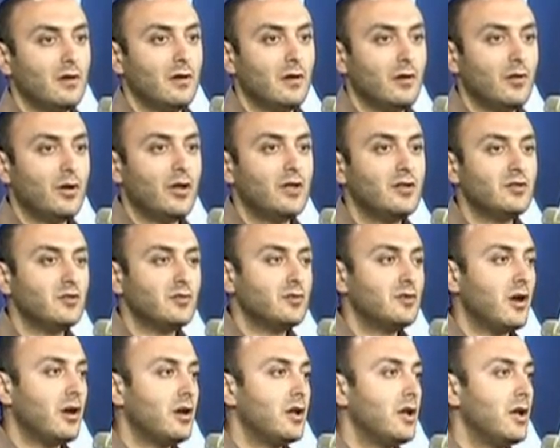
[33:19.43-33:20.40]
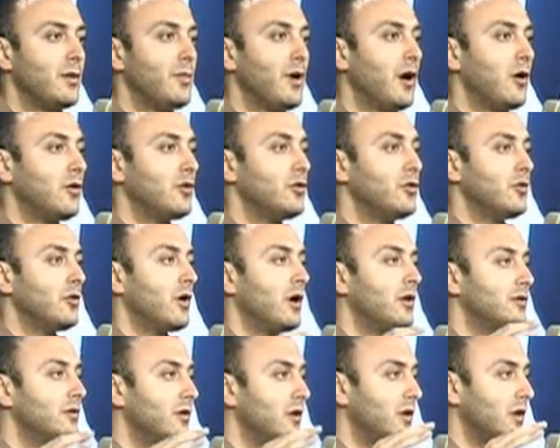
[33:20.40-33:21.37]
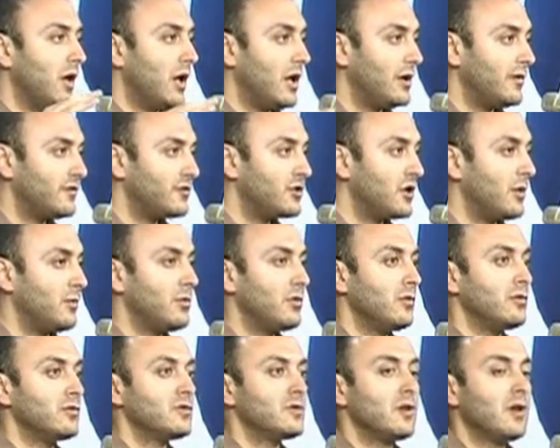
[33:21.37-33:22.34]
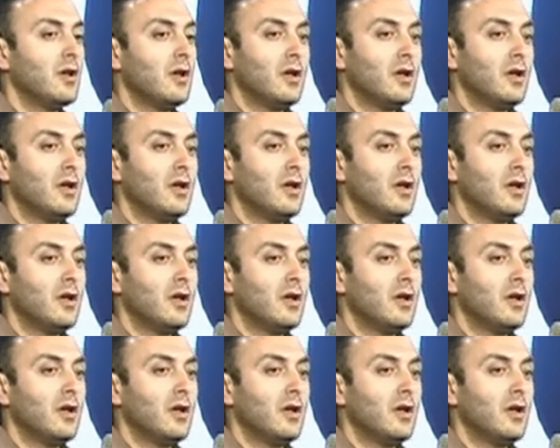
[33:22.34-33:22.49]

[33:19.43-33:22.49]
Okay, so talking about you're under a lot of troubles,